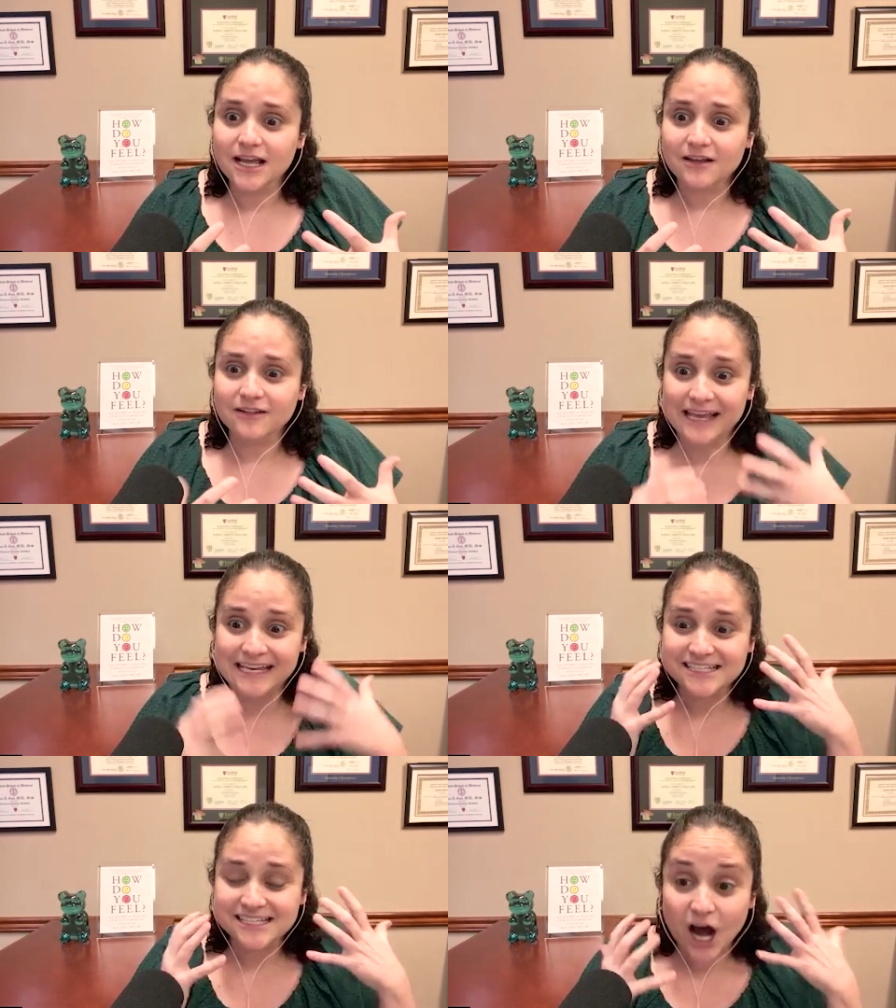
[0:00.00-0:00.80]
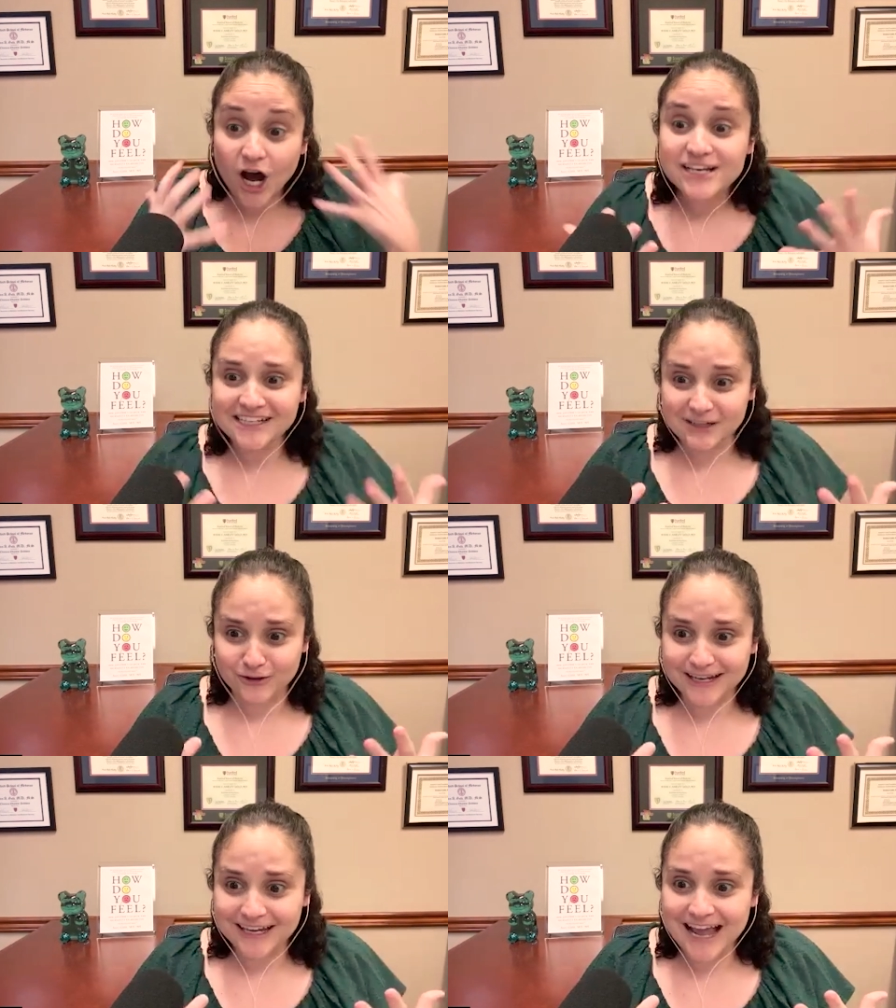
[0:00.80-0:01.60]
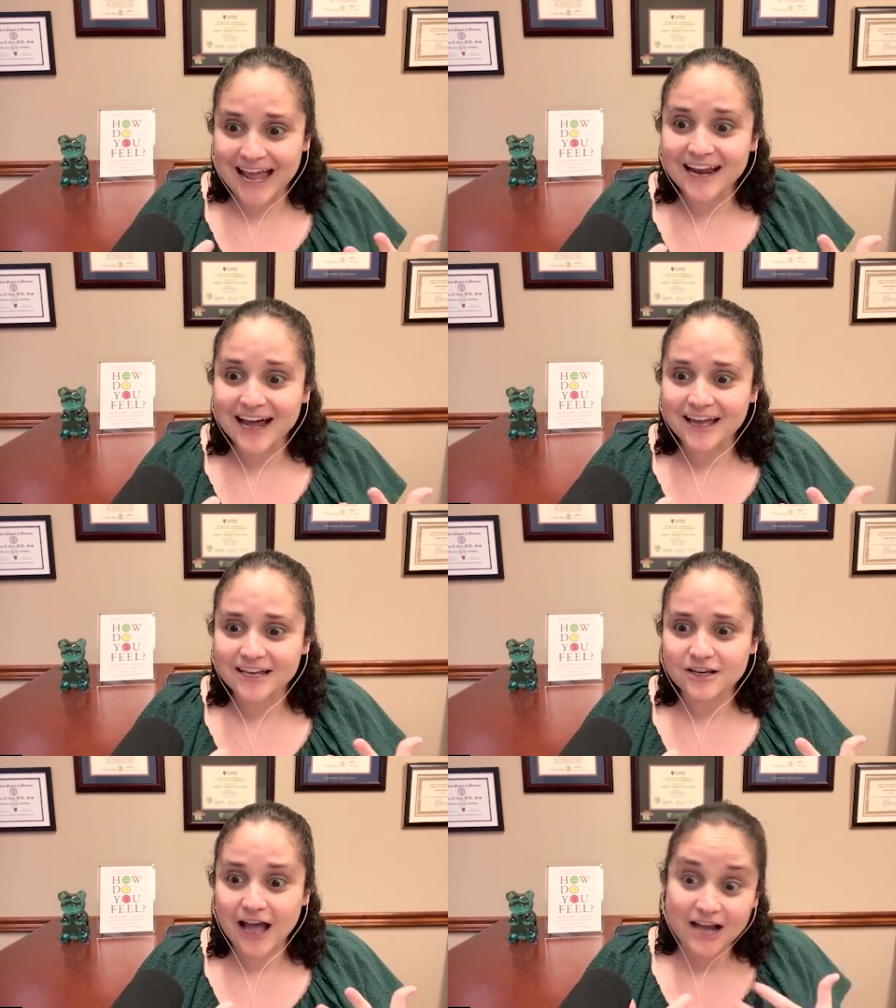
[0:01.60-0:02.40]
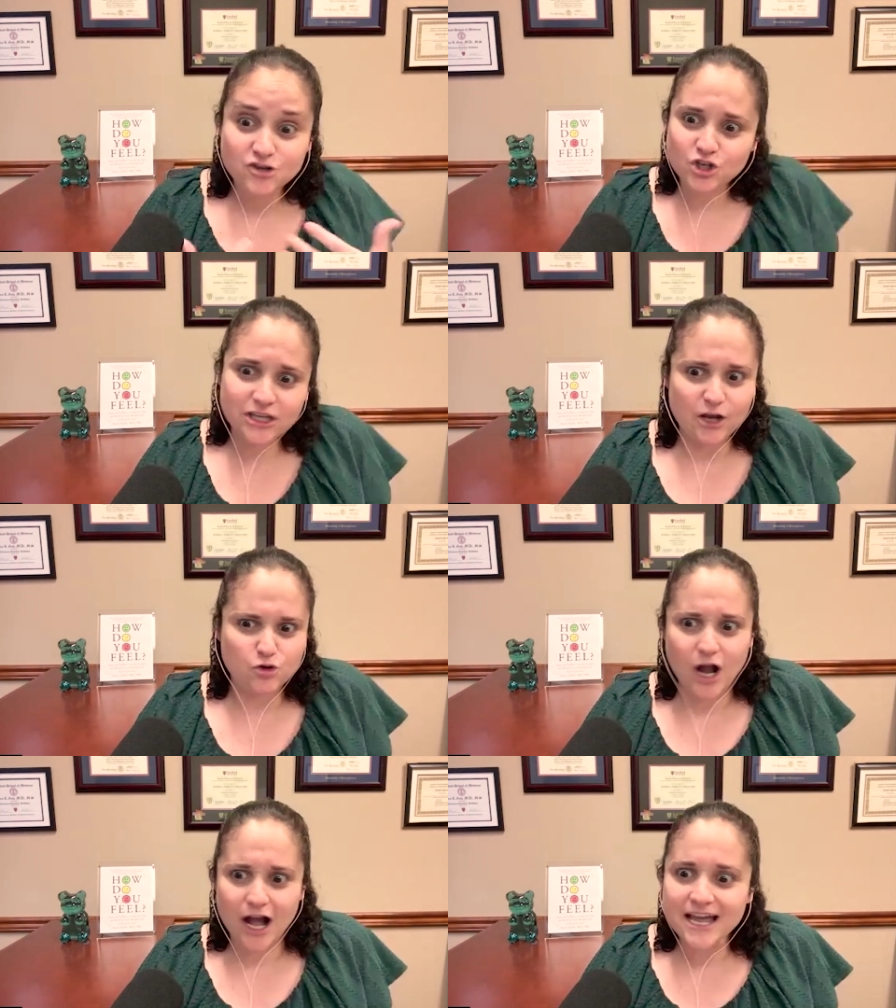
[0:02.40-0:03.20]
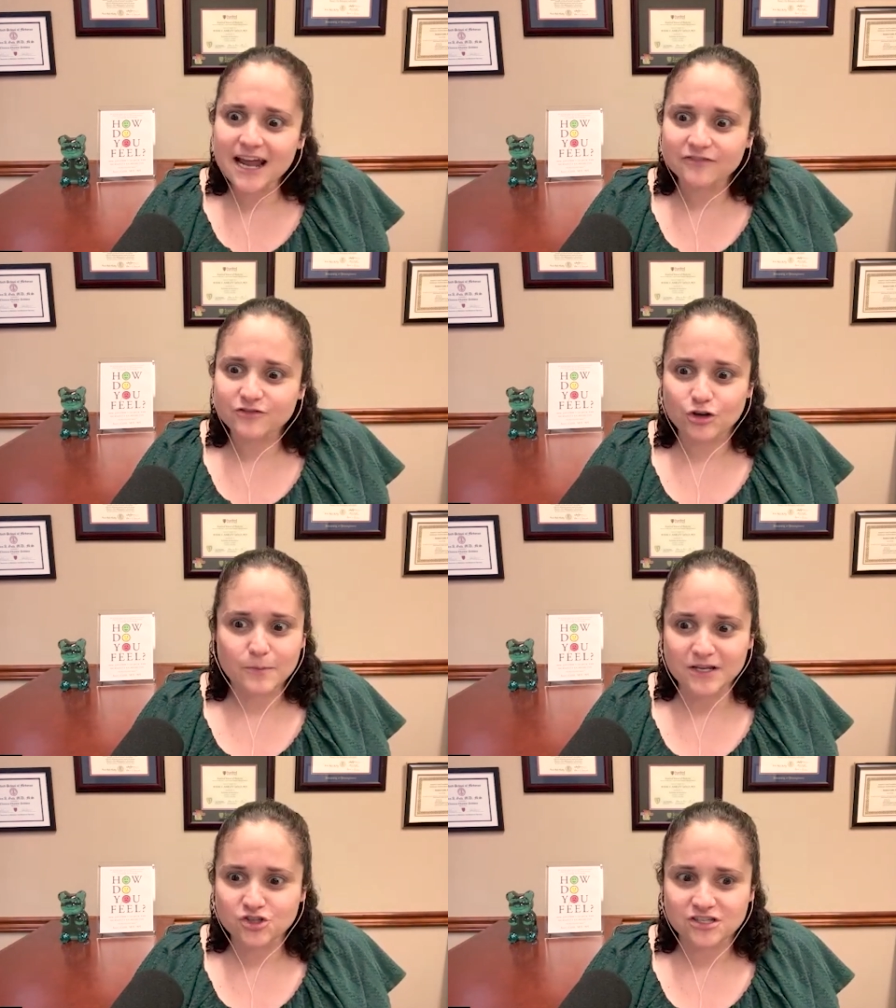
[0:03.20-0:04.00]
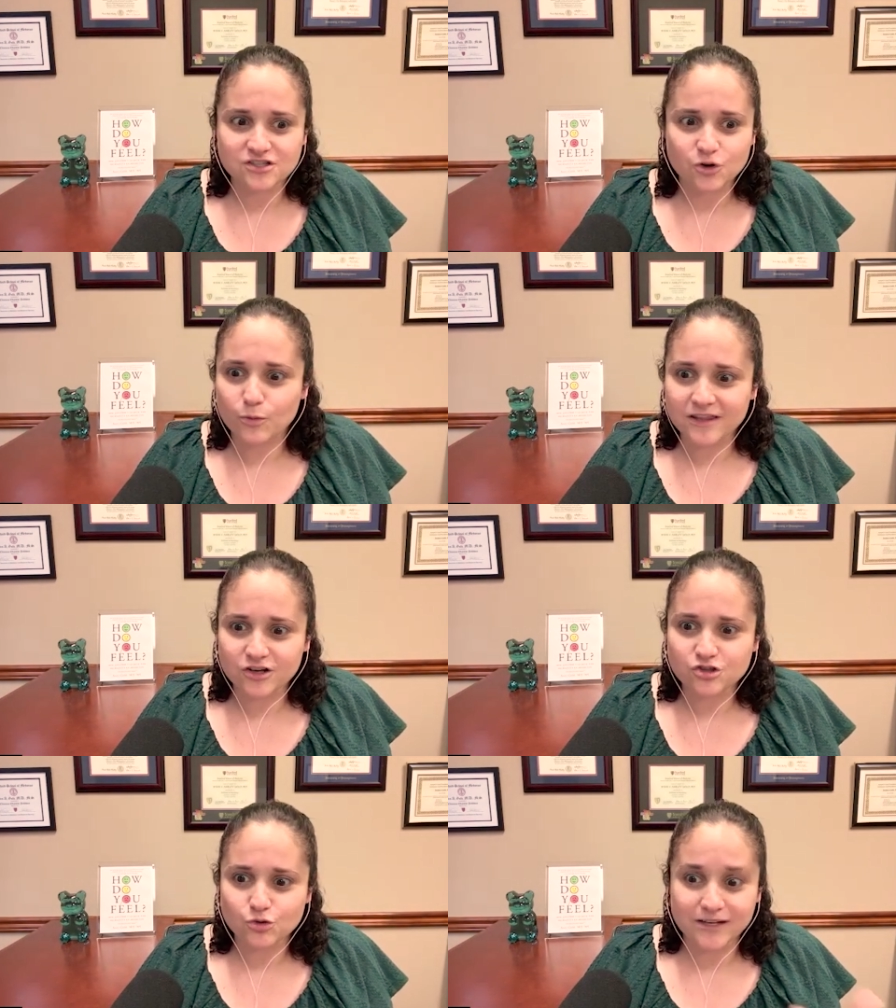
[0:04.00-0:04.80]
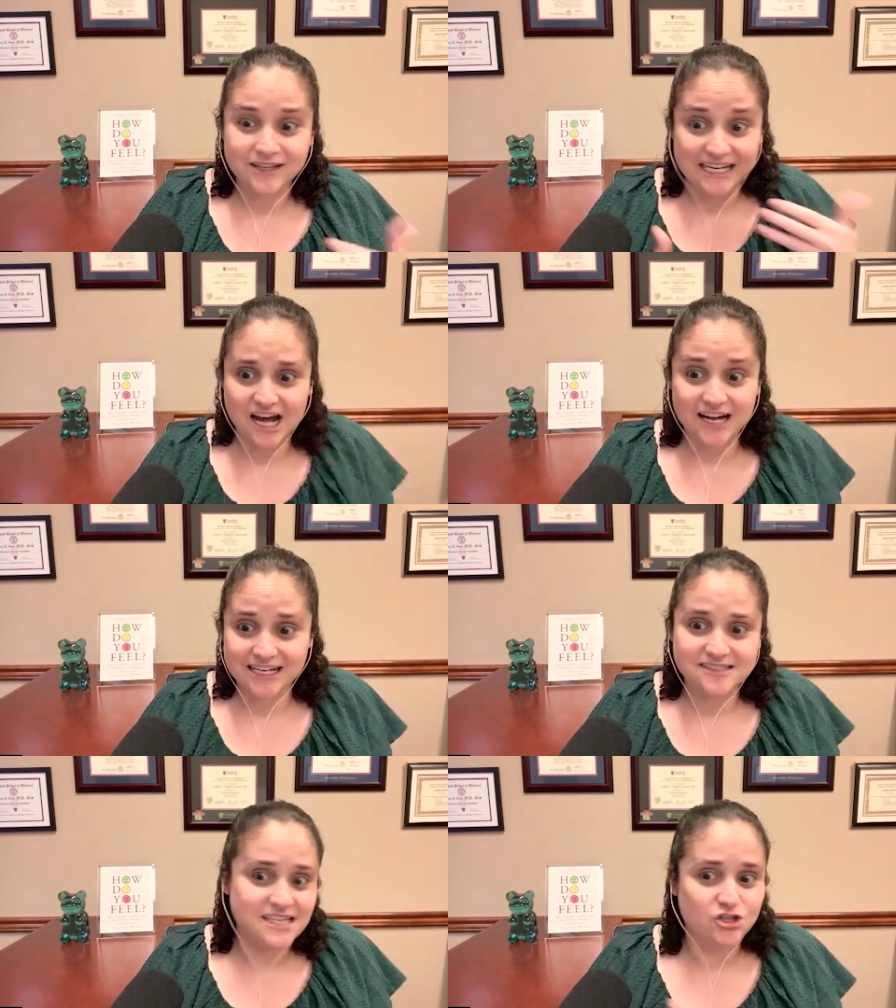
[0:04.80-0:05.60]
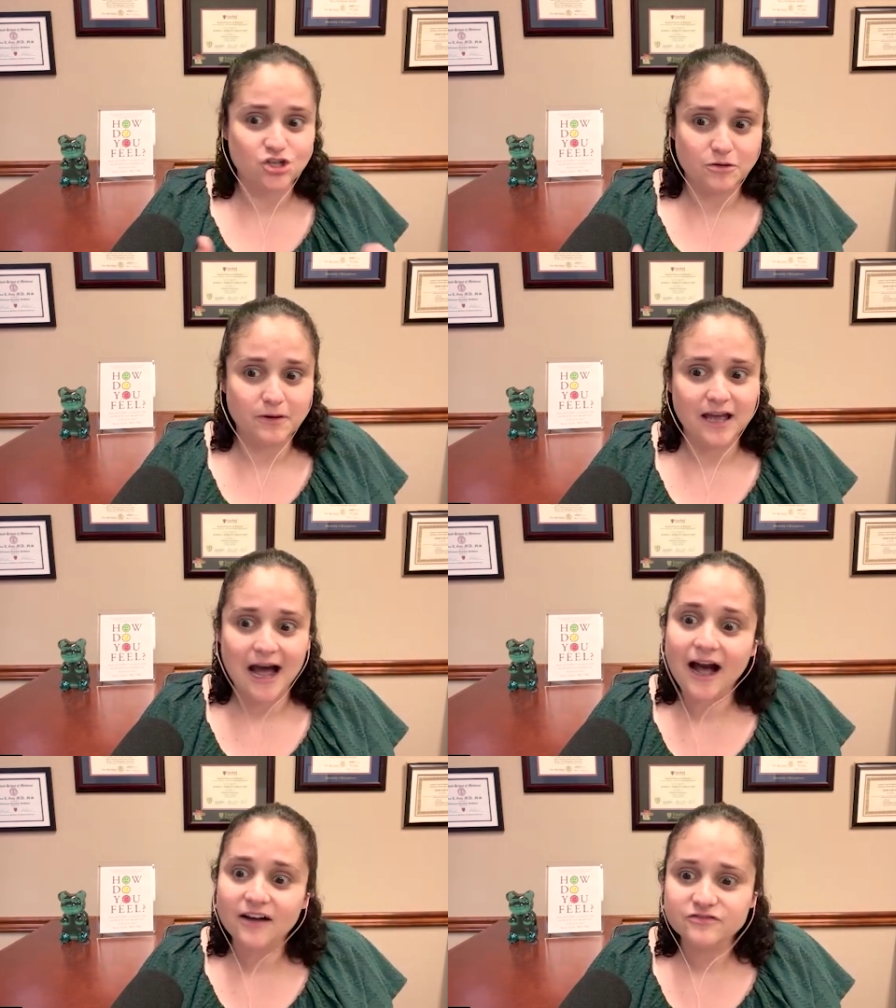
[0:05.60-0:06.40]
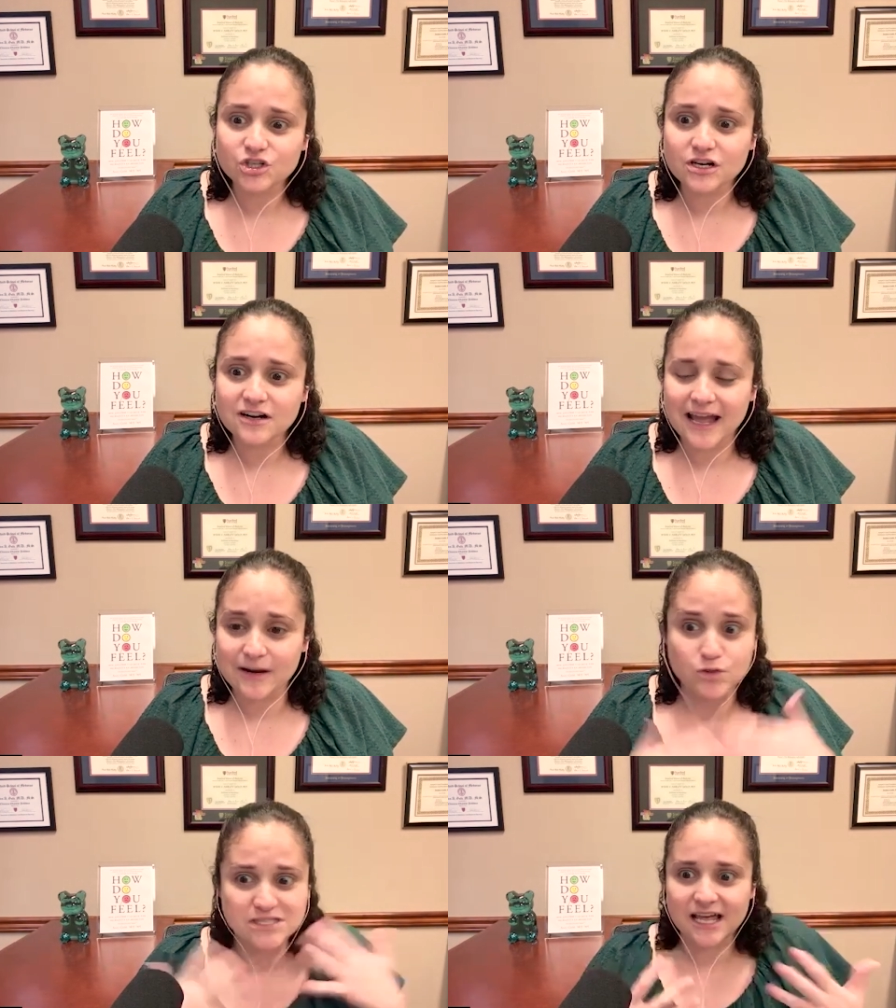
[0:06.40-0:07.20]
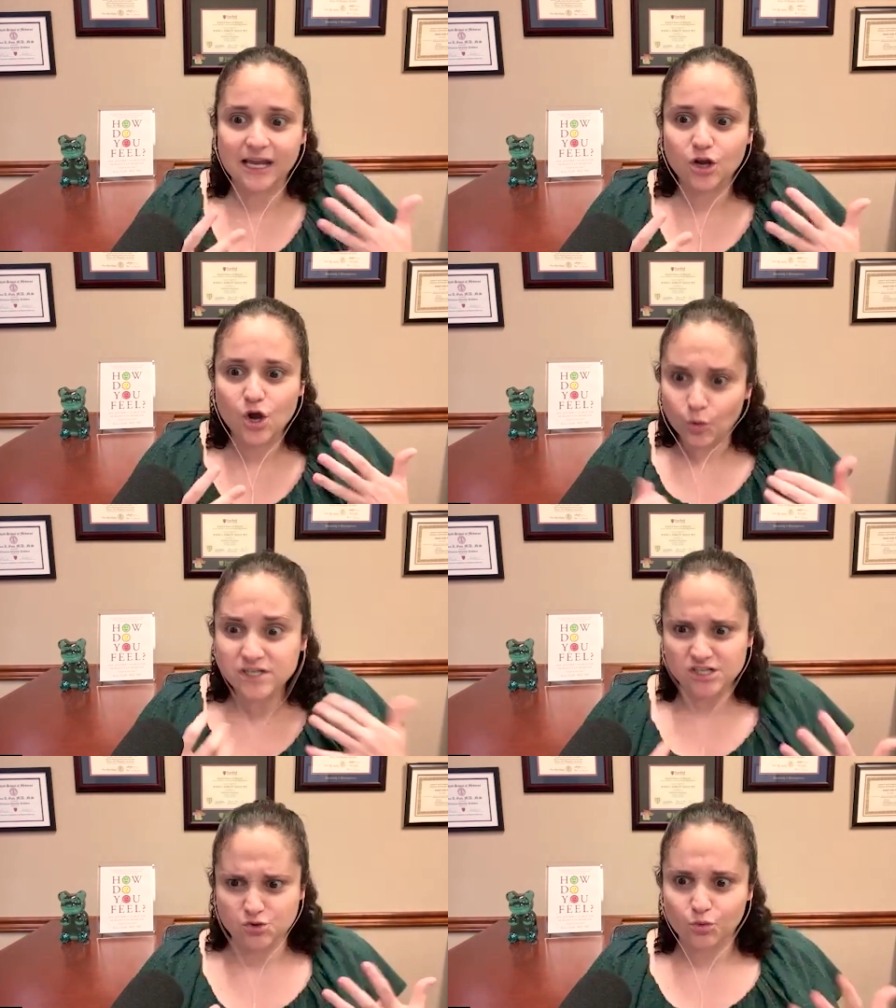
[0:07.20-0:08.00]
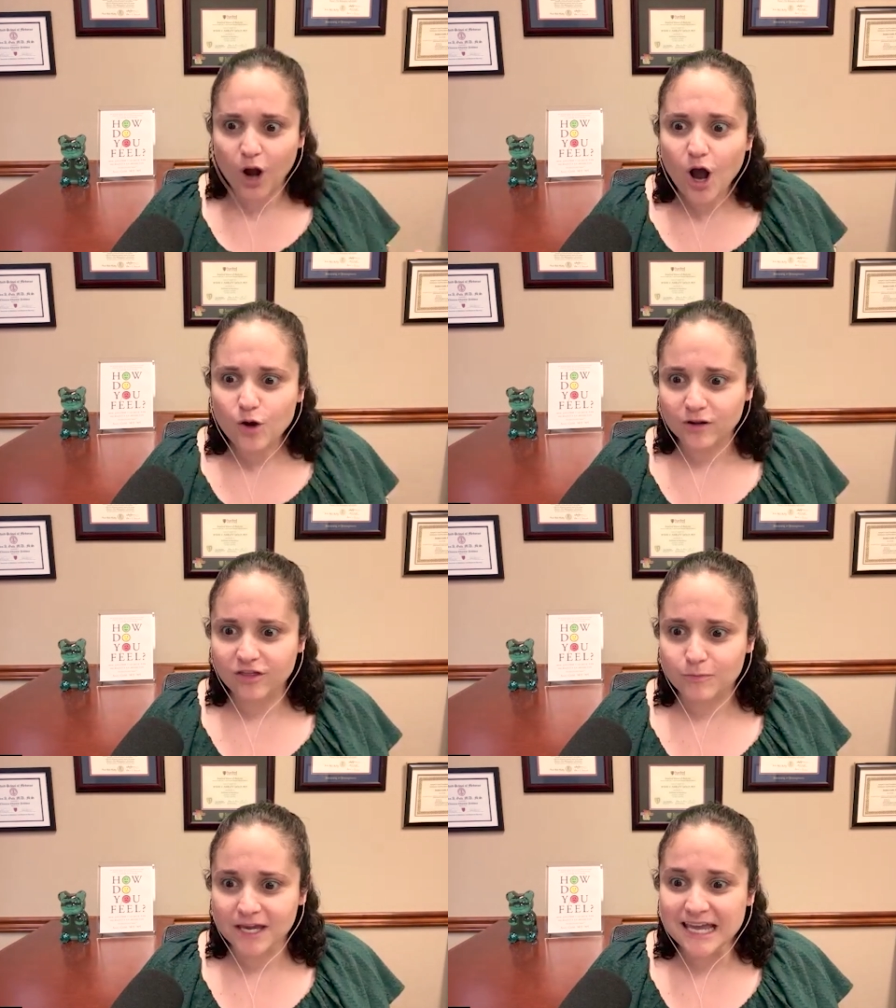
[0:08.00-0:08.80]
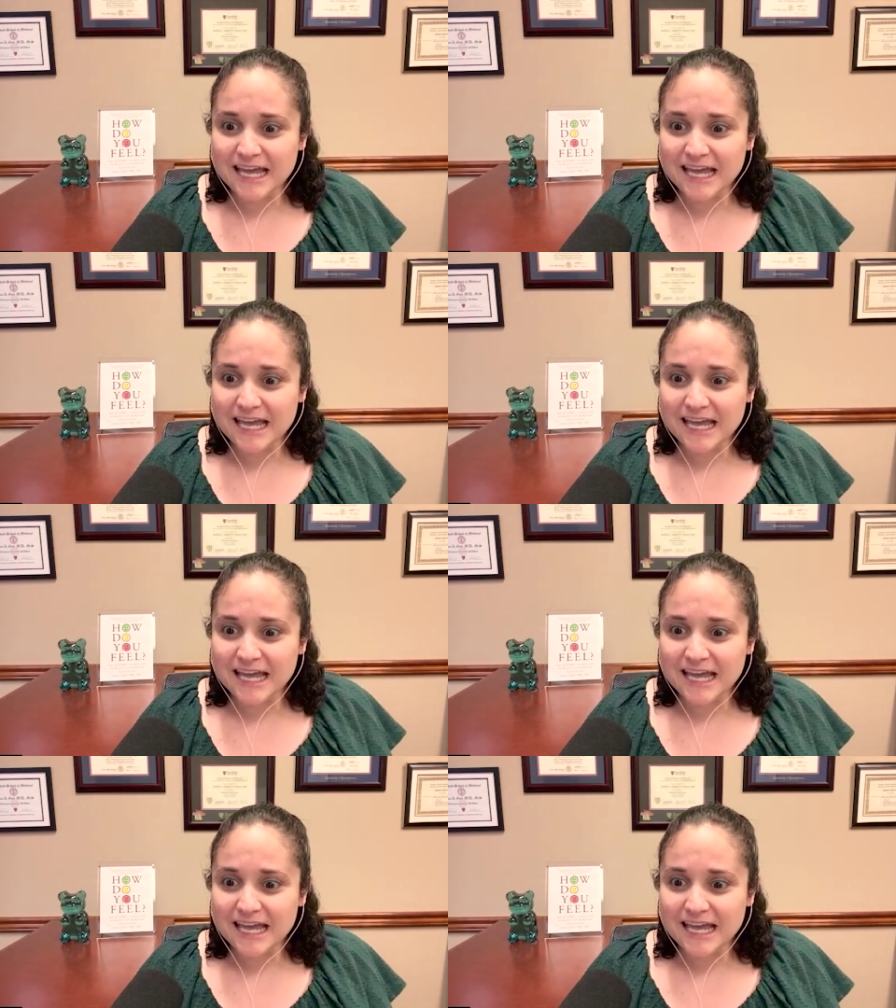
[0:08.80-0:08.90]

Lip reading: like unhear it. And I actually like cried after a patient told me their story, like not in session, but after, and was like, what is wrong with me?